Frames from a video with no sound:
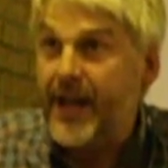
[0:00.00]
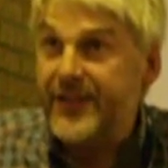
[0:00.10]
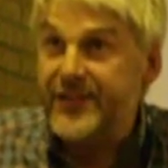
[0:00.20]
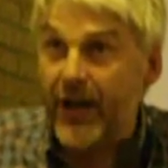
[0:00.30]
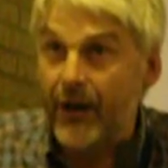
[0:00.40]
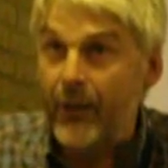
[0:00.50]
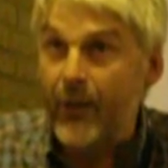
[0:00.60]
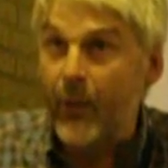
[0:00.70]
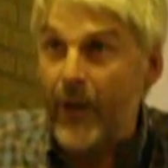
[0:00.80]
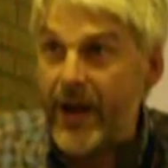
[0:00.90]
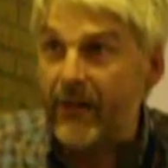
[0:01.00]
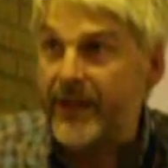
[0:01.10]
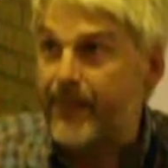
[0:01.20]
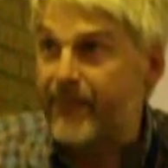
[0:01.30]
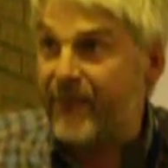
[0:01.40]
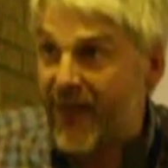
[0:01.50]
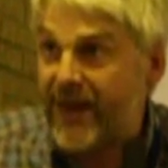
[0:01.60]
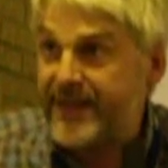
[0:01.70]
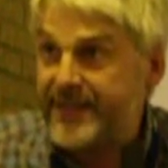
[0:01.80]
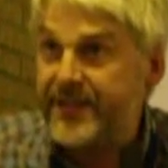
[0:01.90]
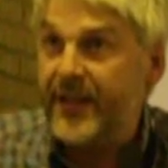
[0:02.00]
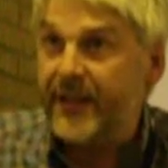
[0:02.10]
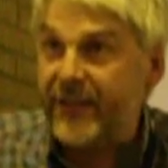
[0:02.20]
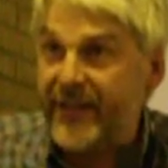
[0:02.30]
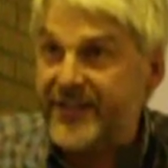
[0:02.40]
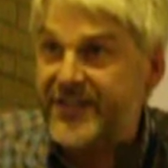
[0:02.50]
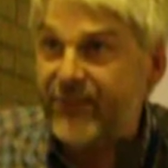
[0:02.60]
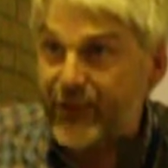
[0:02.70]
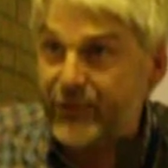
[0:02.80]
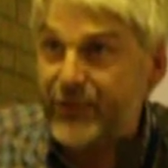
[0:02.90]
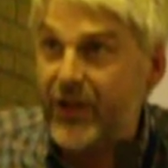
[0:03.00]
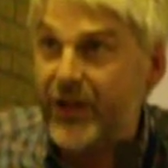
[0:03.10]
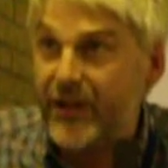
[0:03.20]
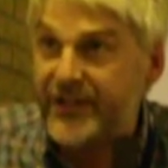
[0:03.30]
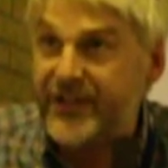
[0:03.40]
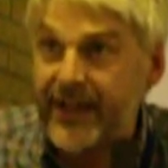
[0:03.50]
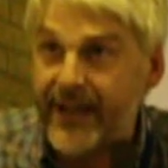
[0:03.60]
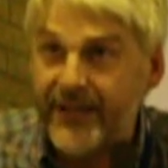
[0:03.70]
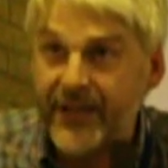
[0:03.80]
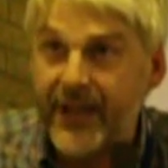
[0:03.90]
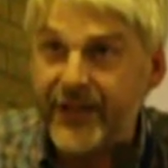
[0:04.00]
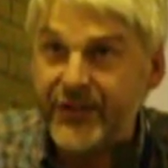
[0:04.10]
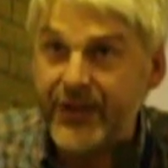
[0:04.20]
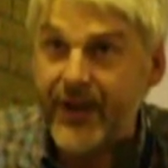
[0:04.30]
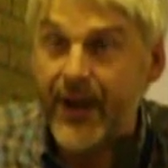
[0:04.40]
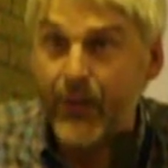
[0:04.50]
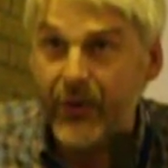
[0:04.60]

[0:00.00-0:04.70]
So we are in a fight for the future of state education, and